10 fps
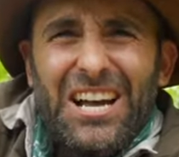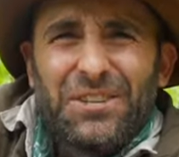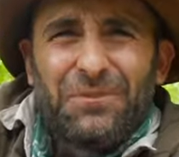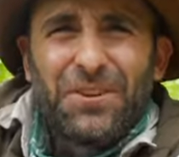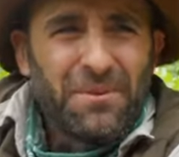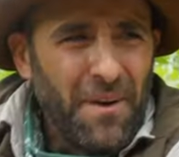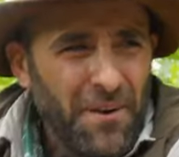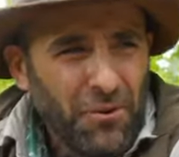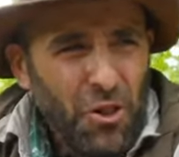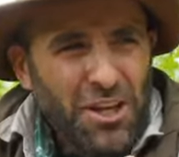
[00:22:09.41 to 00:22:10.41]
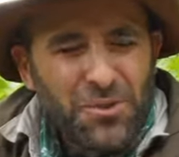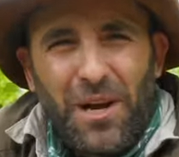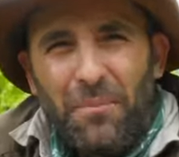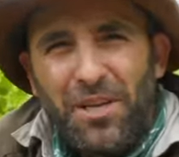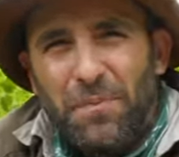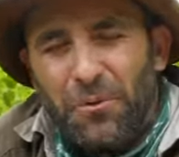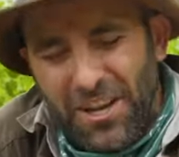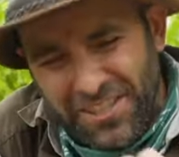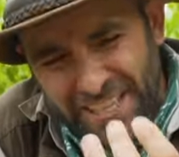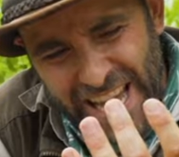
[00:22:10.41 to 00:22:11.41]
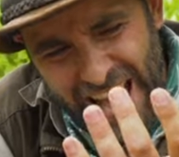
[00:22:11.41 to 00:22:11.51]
That's the first time I've ever lost one. I must be rusty.